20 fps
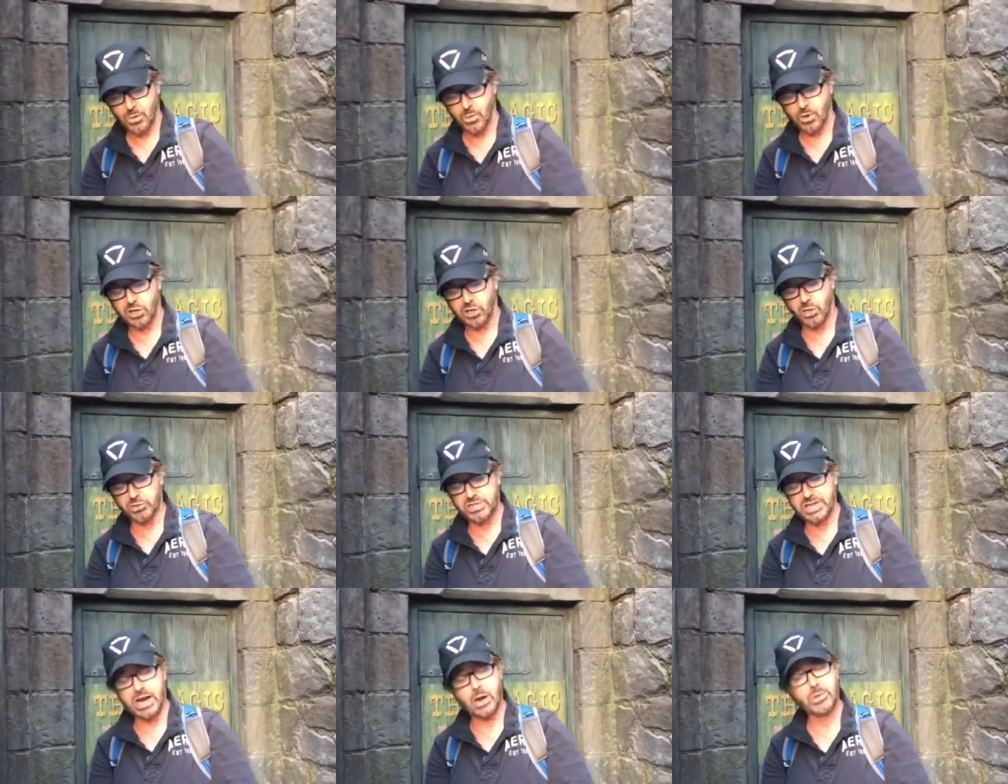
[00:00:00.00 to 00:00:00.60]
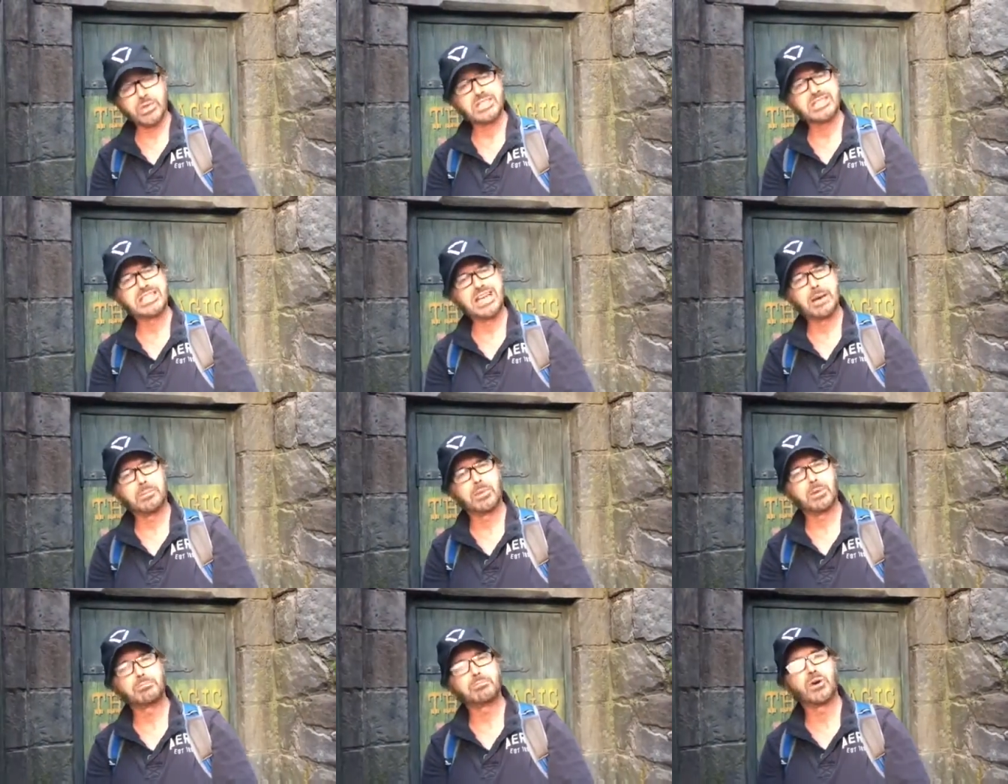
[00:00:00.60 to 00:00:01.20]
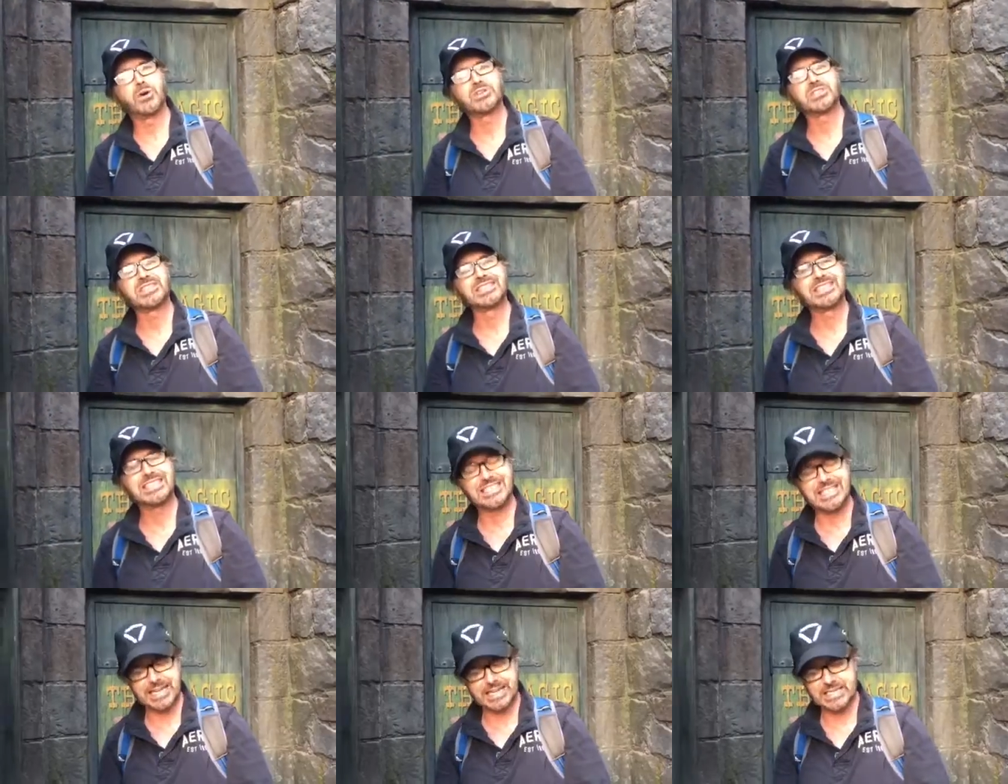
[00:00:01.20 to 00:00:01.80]
We'll close it out with Devil
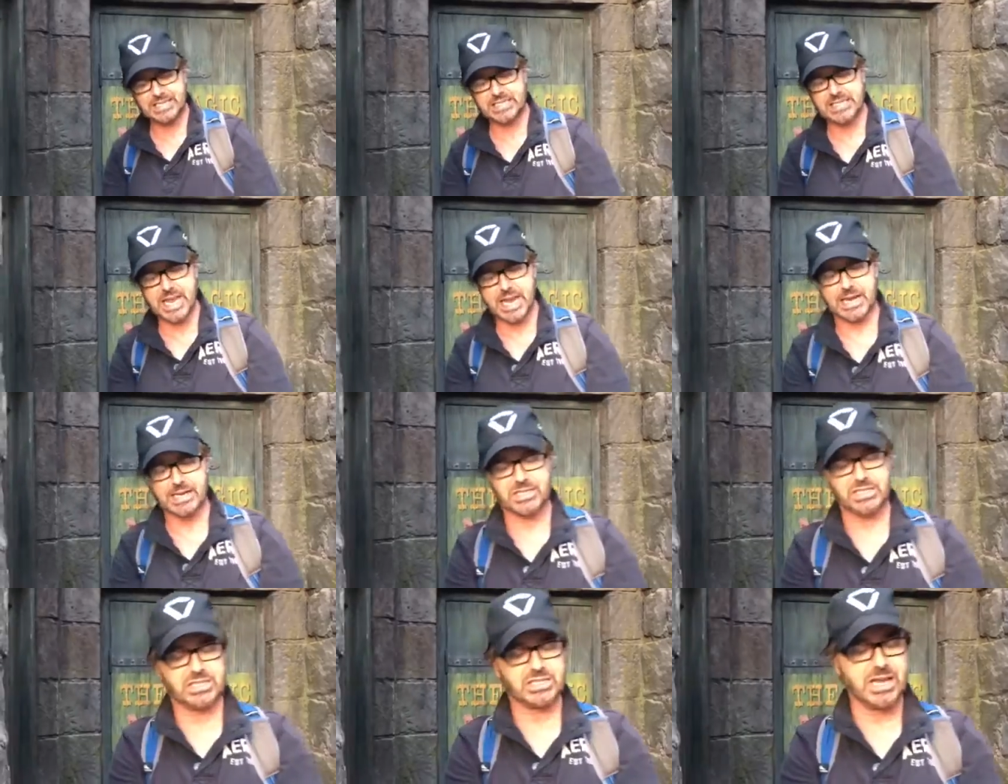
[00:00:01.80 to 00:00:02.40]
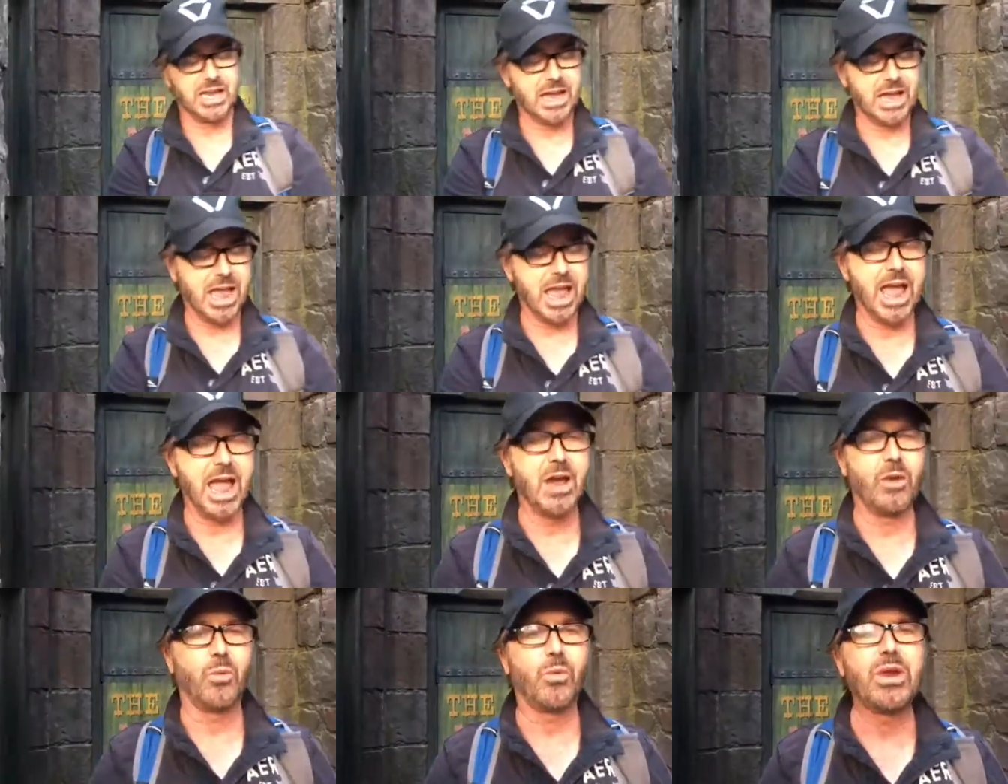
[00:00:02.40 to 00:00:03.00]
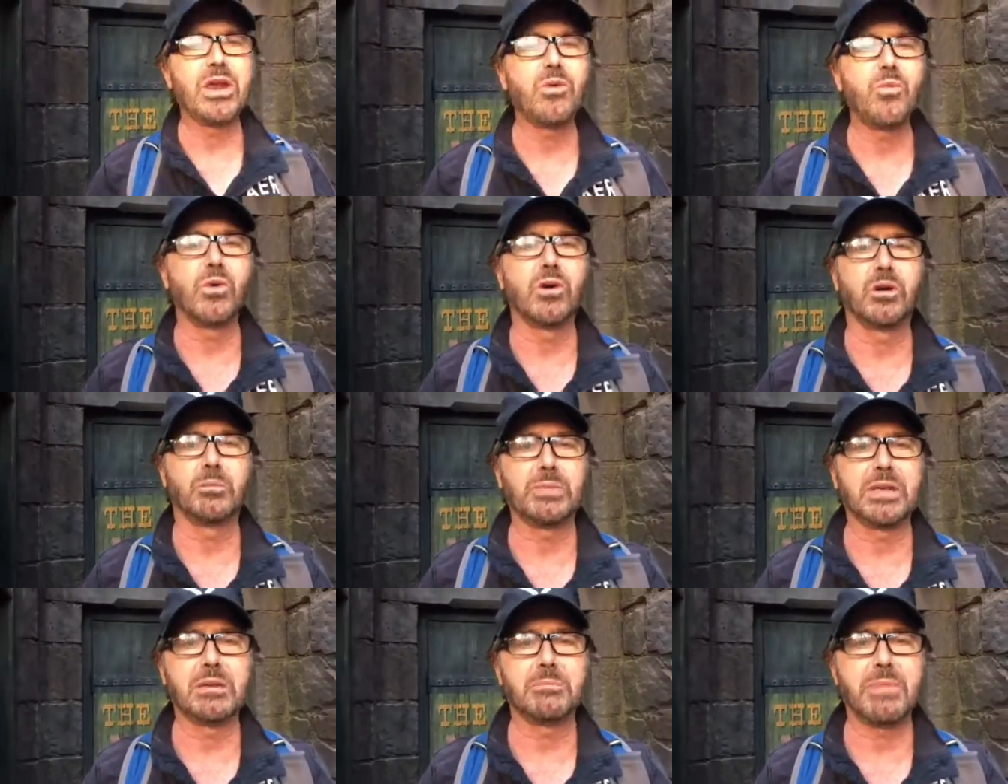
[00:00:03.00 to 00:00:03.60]
Person 66, and we
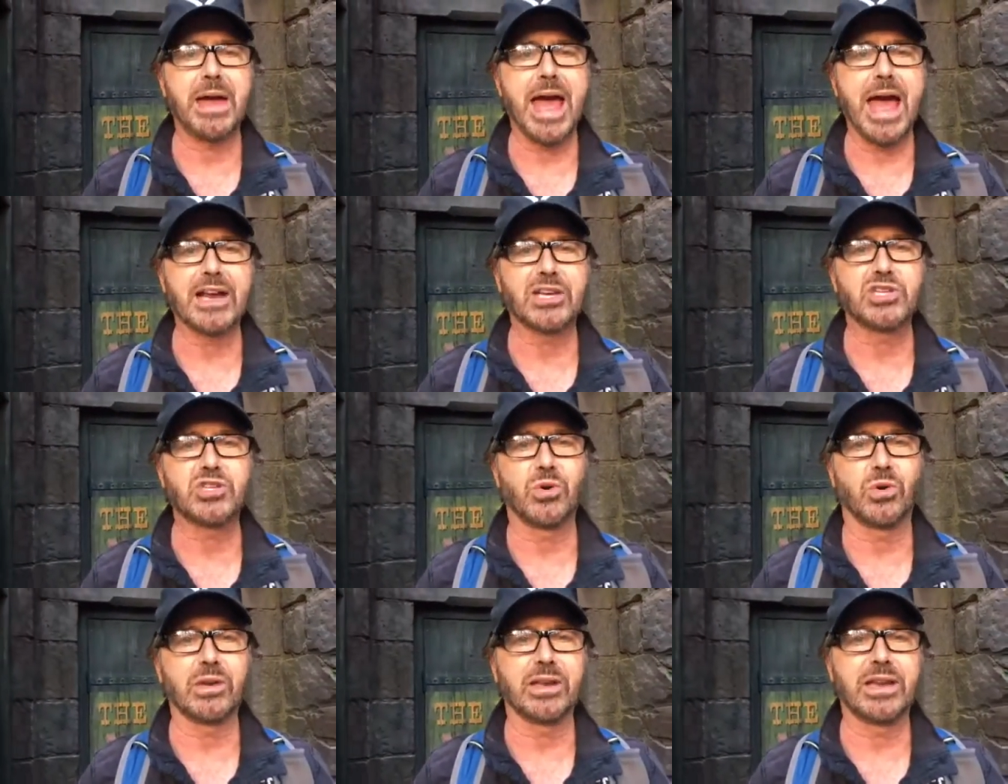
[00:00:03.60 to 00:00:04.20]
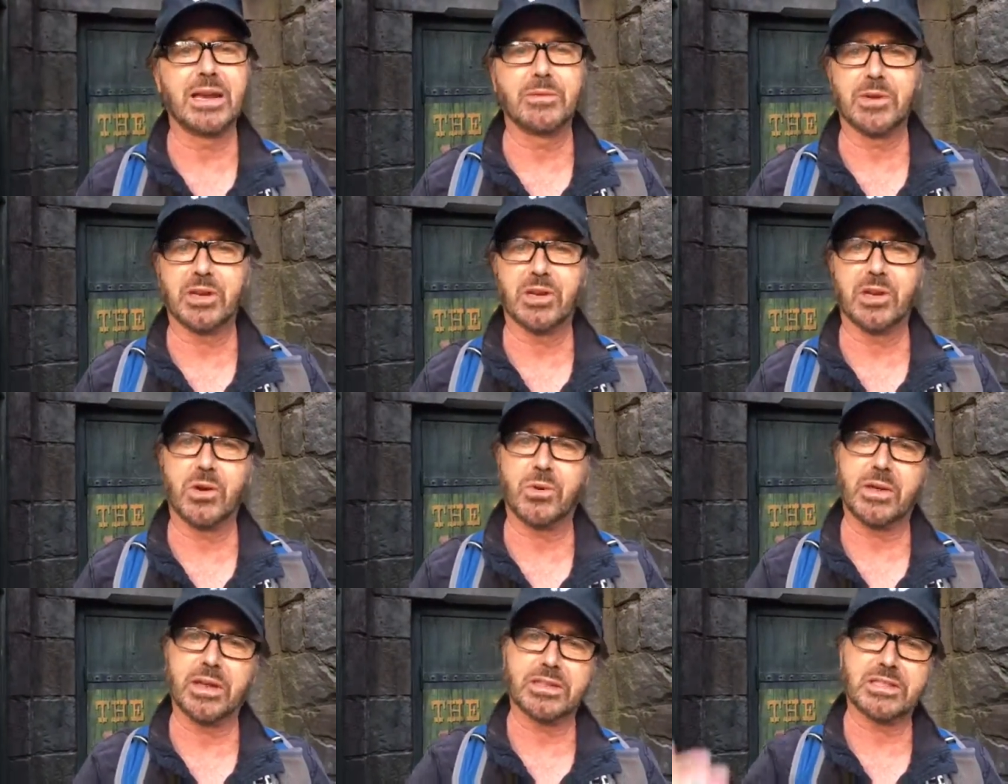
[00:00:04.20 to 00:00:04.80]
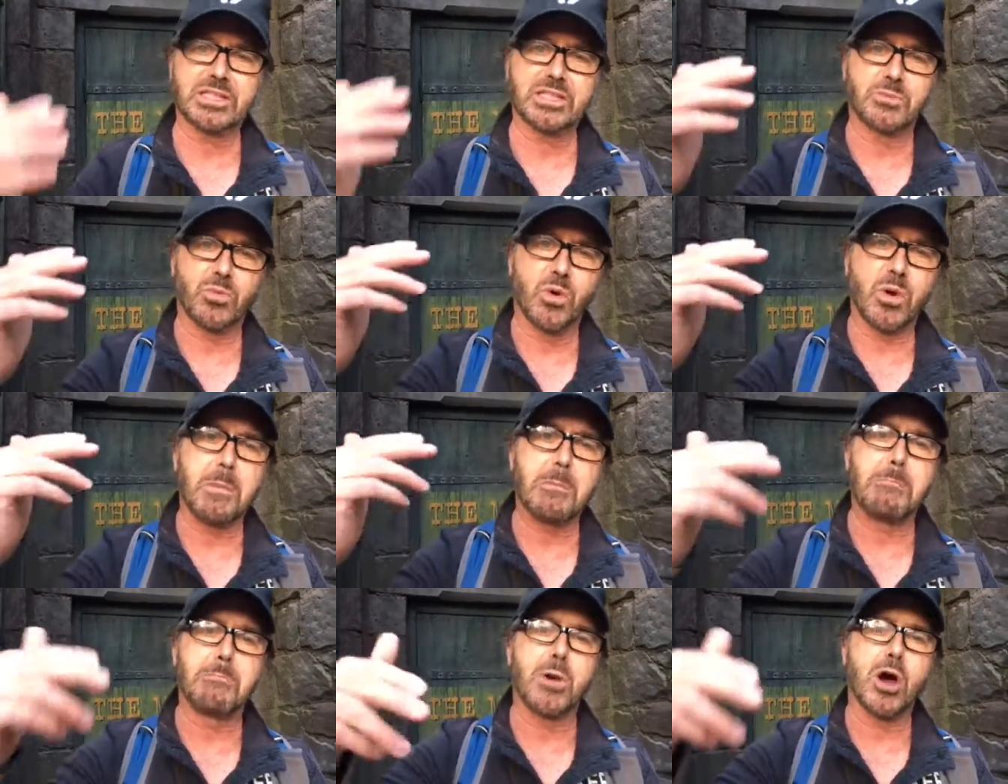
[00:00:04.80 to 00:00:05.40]
will be back shortly. I'm gonna go get some
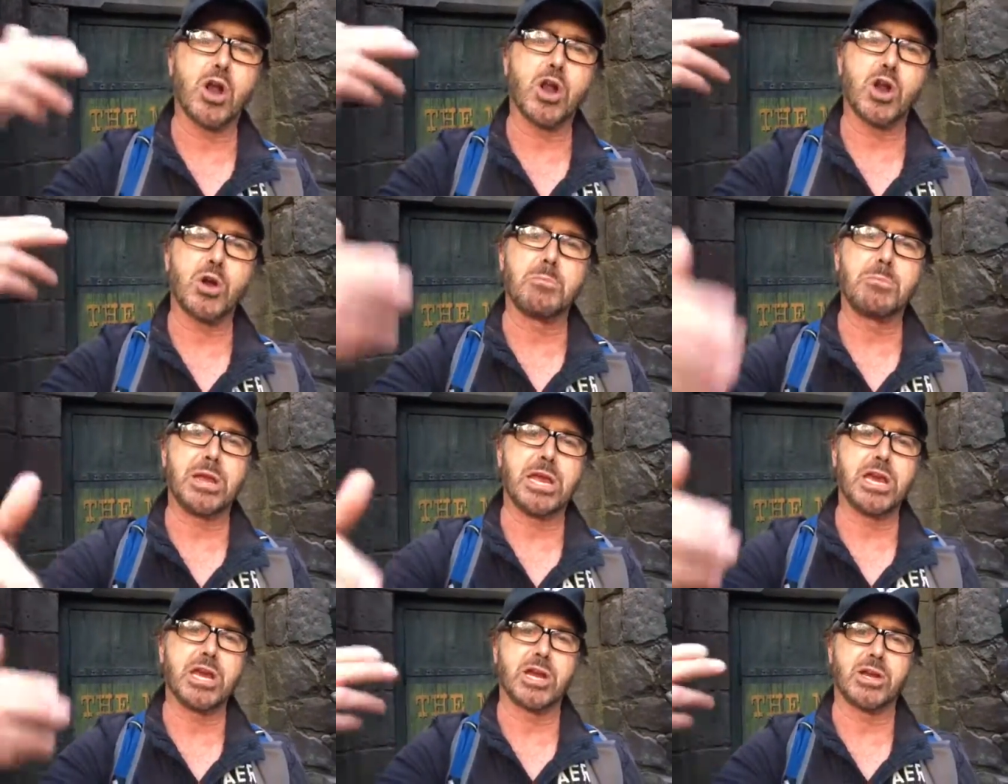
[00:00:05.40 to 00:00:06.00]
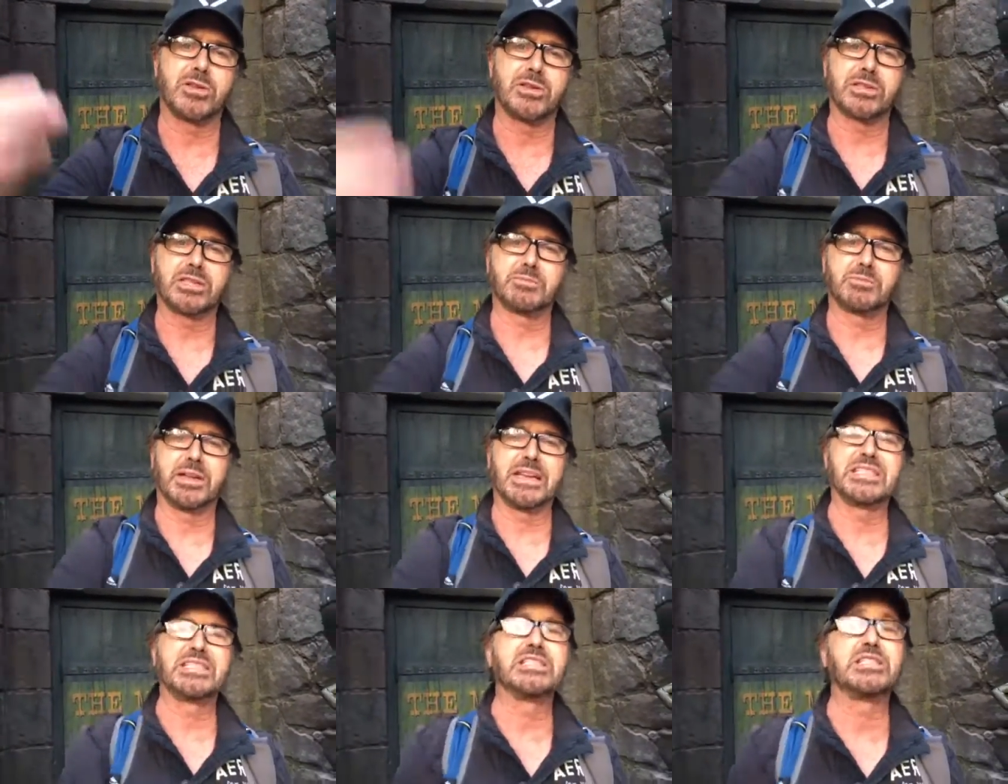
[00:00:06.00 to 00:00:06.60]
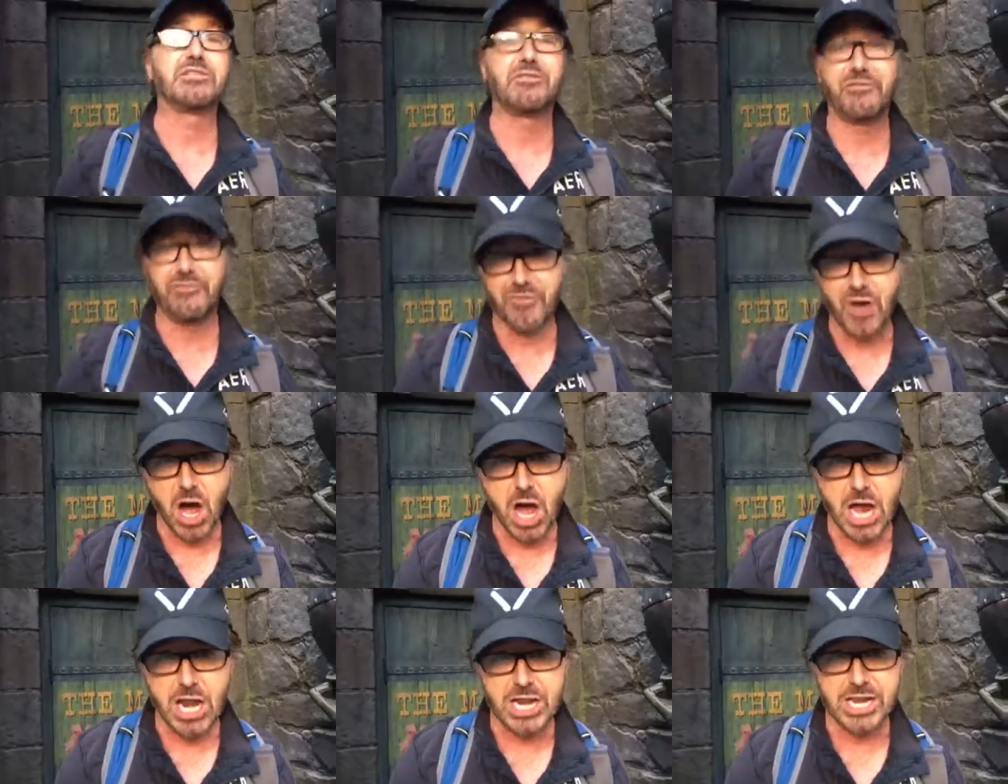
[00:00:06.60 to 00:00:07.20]
more butter beer. This place is
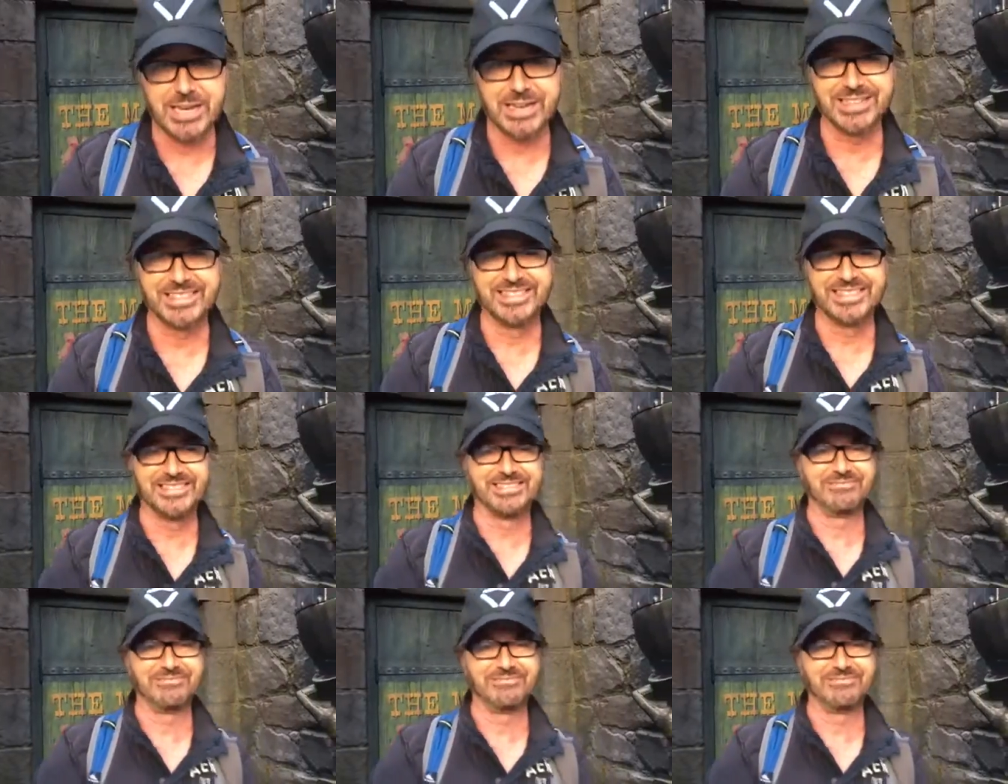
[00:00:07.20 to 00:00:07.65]
fun.